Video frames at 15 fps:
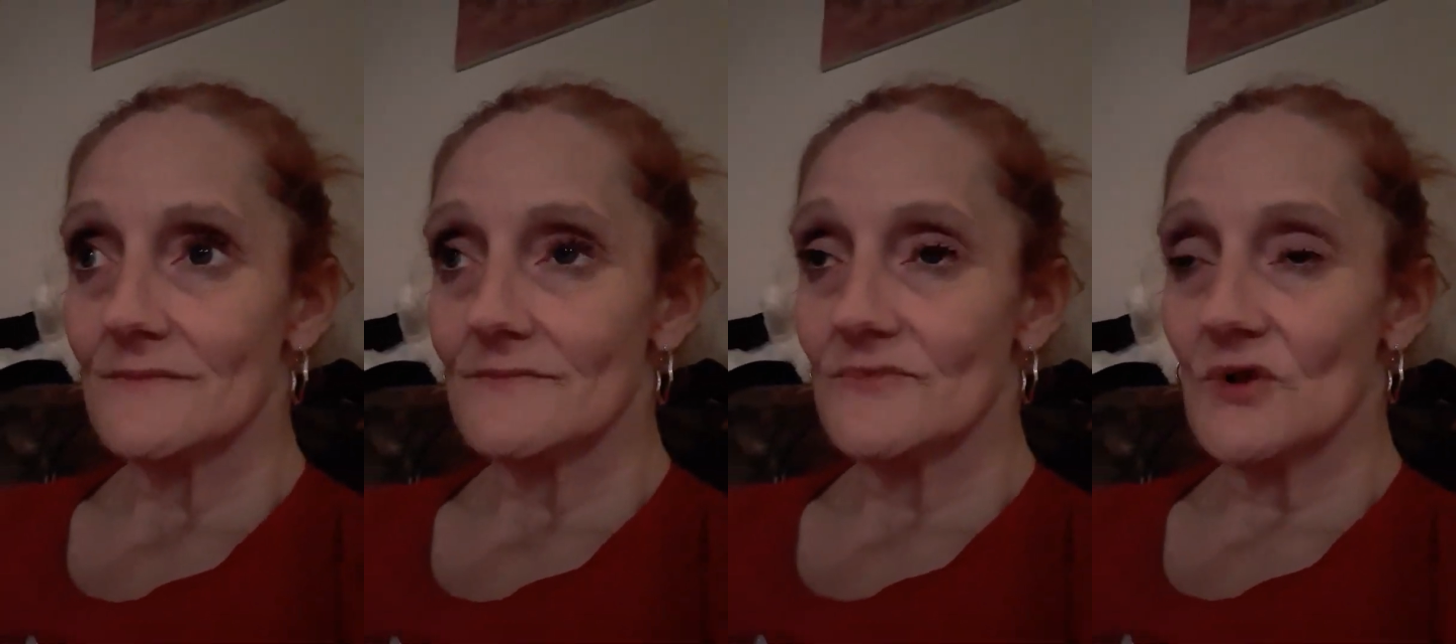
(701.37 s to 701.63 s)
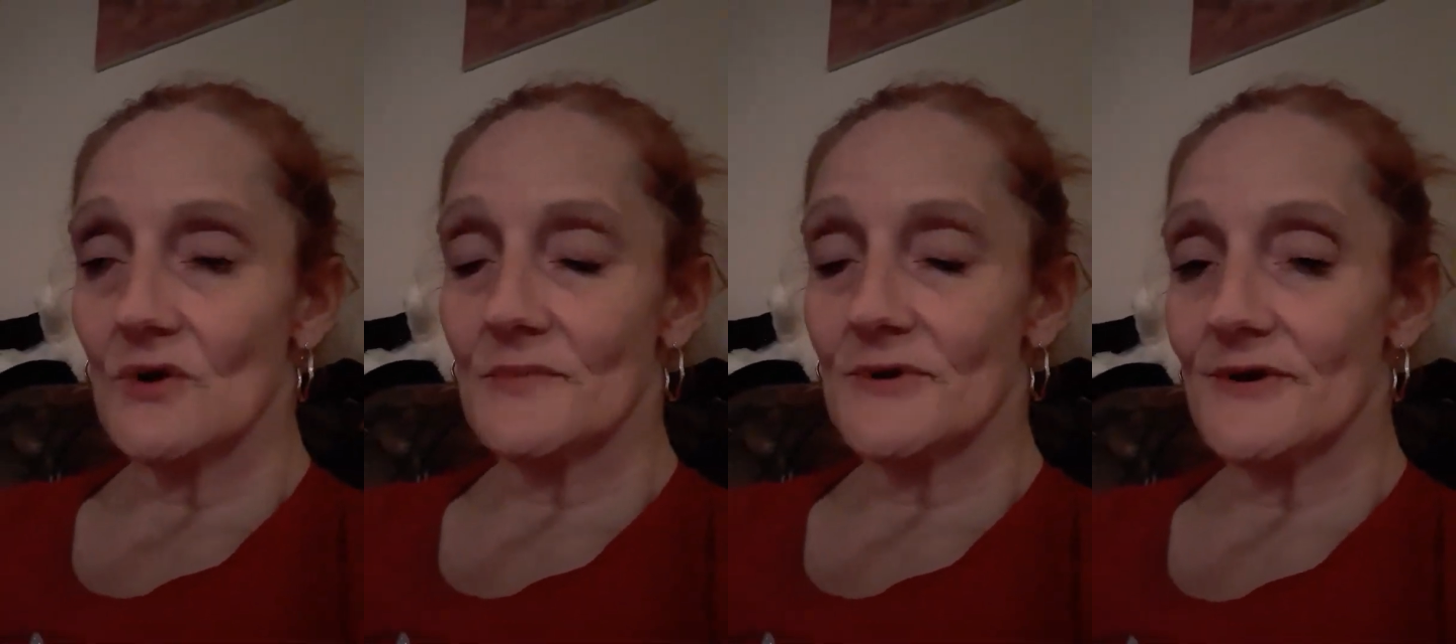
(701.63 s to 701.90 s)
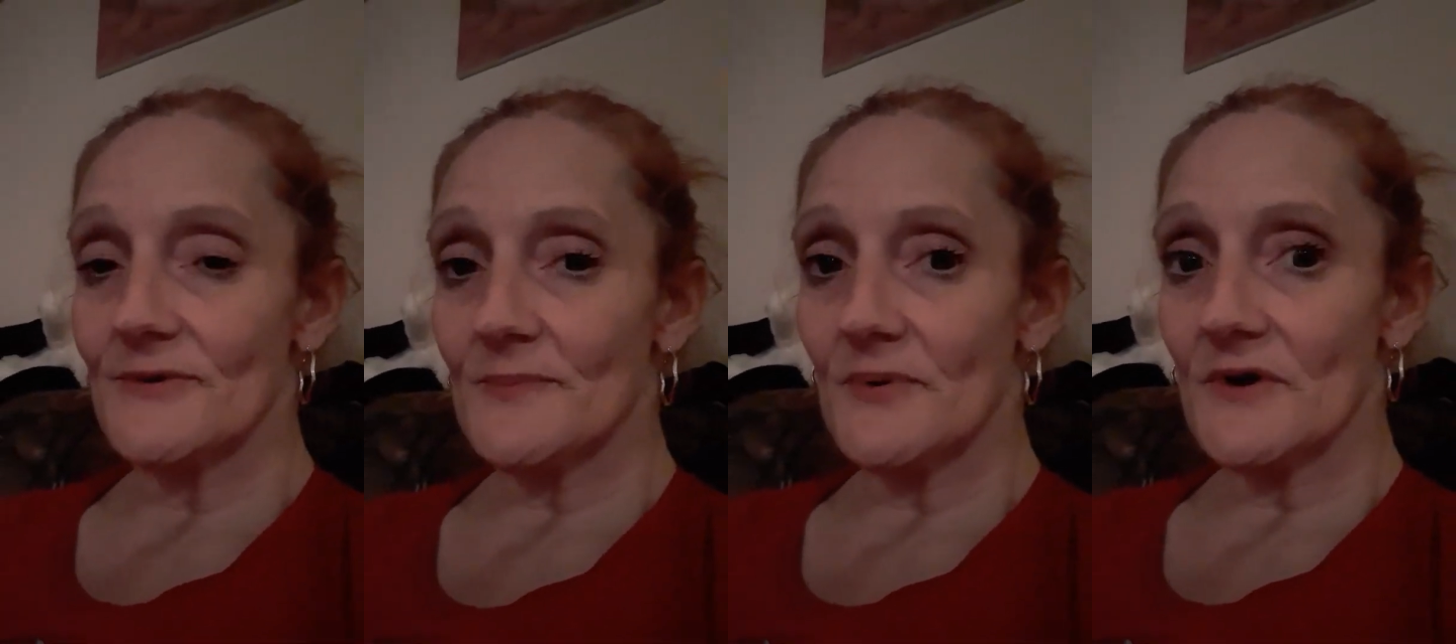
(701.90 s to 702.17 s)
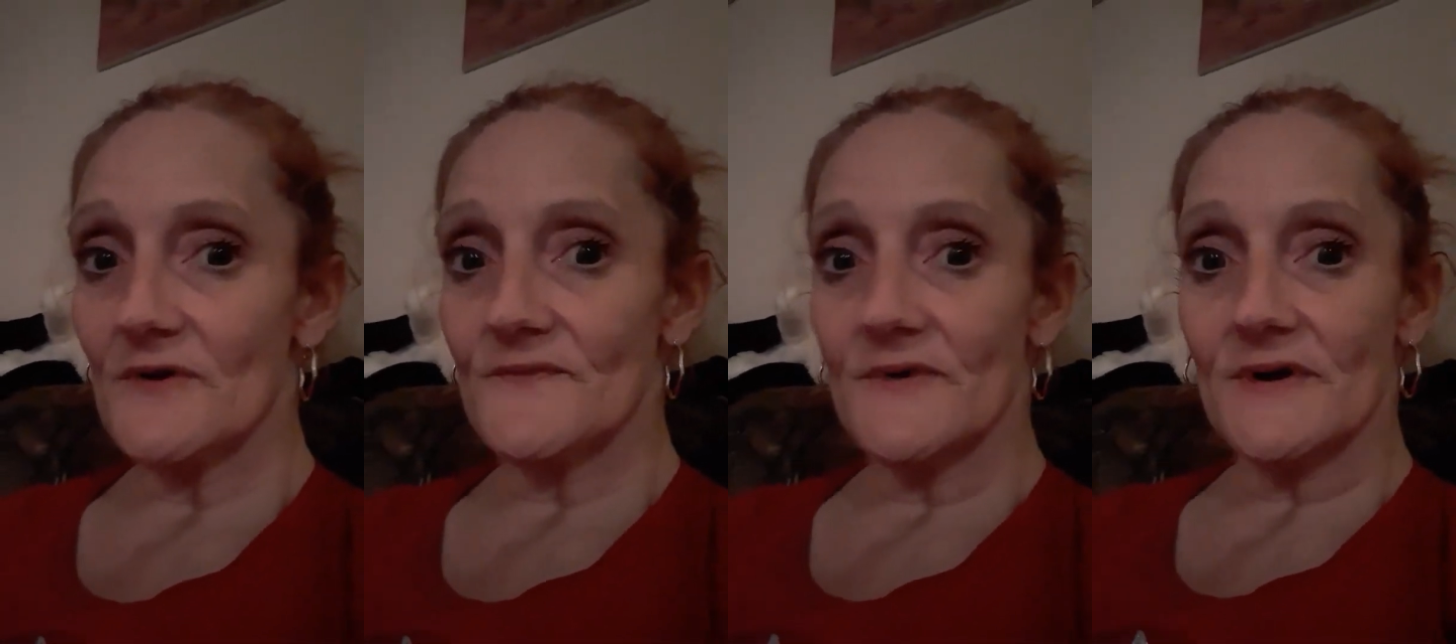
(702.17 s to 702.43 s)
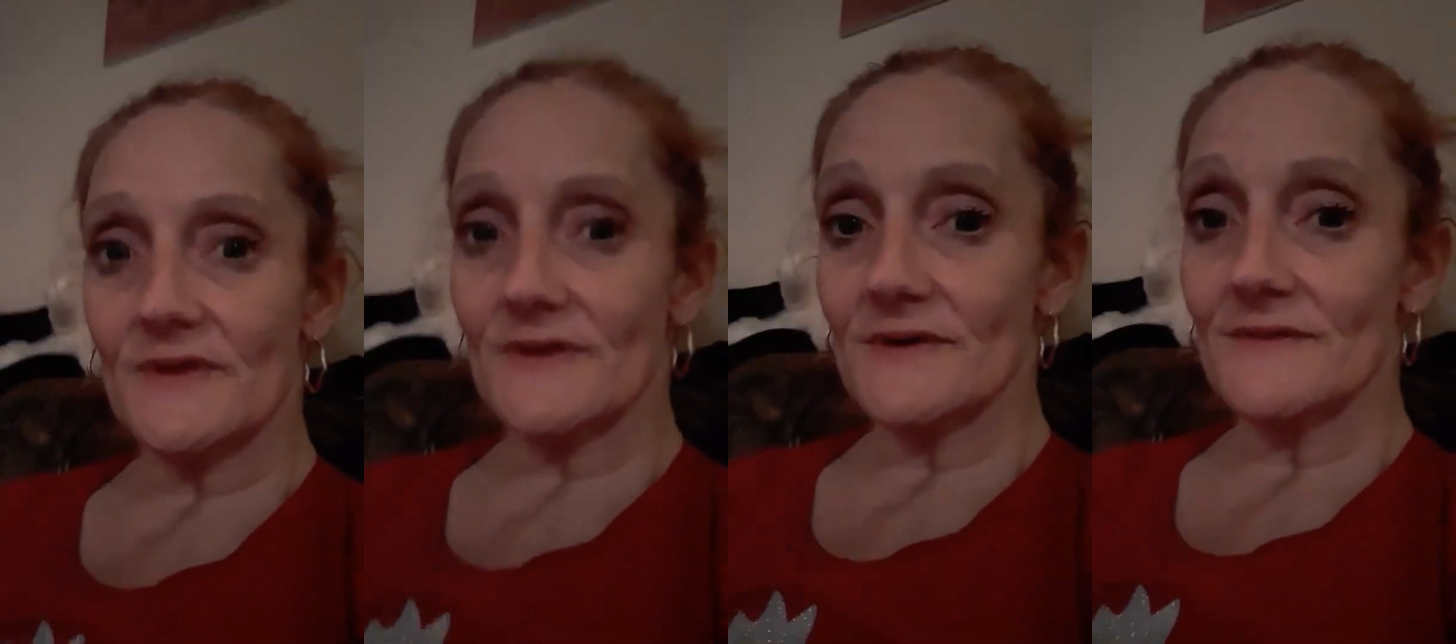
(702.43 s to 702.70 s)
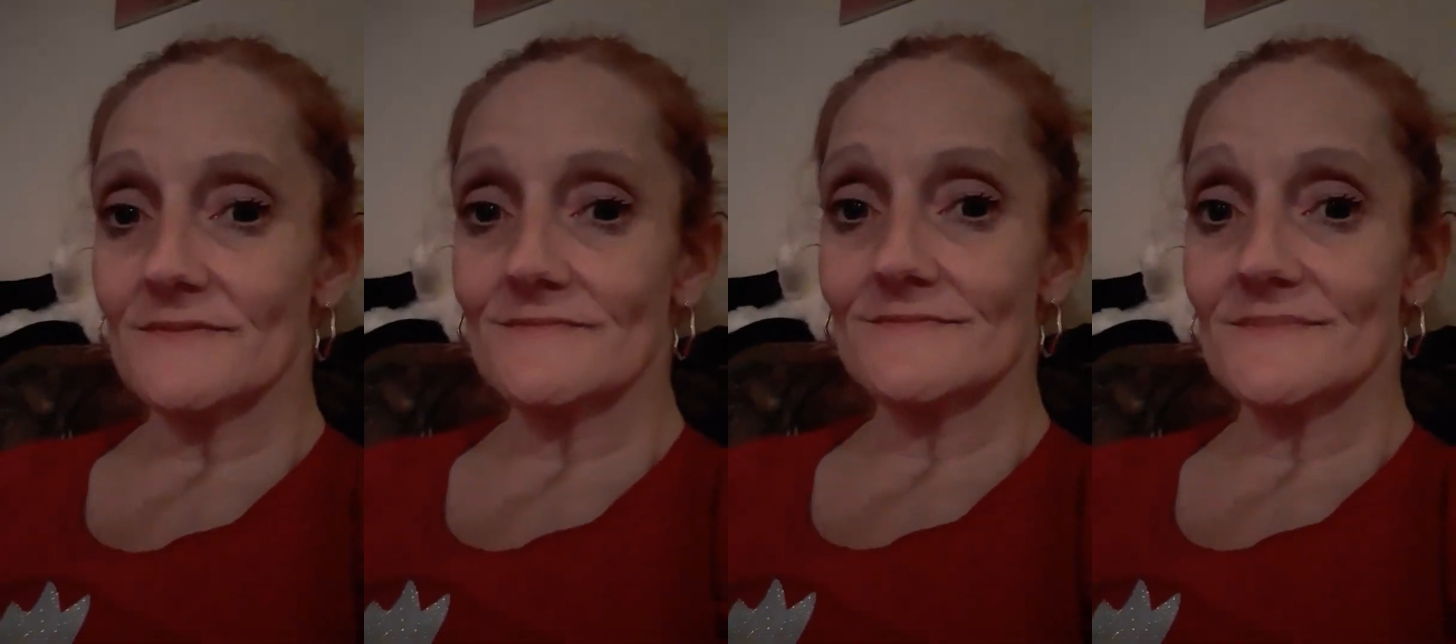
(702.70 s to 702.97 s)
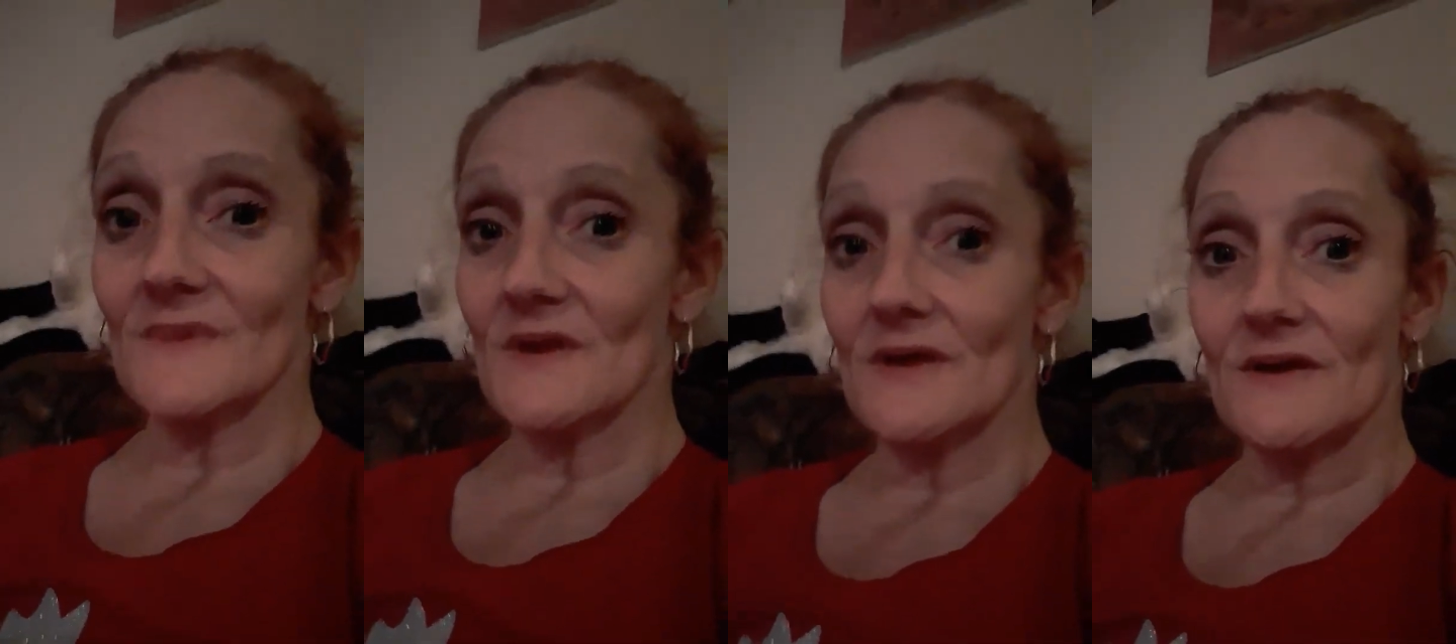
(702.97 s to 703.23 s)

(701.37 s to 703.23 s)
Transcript: nobody's perfect, and